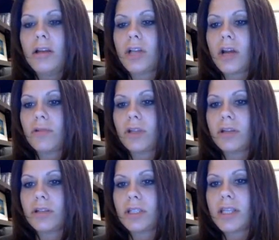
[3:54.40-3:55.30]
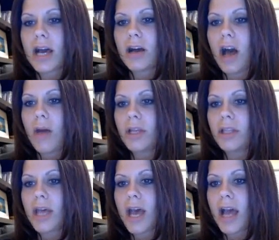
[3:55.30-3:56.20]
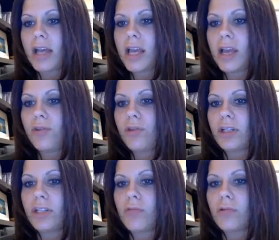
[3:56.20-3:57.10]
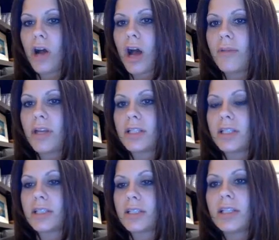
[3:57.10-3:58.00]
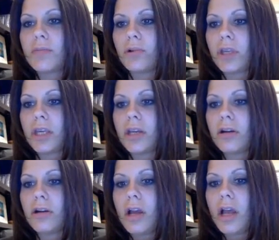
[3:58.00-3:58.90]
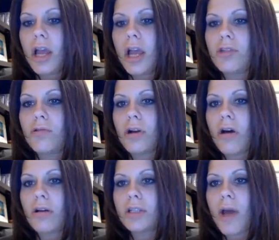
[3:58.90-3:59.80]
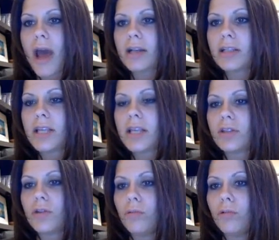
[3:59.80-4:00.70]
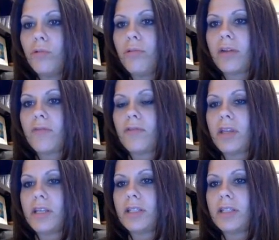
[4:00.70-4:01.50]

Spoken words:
Generally, you'll see that comment that I gave you, that general comment is accessible here. And you can also access the rubric for the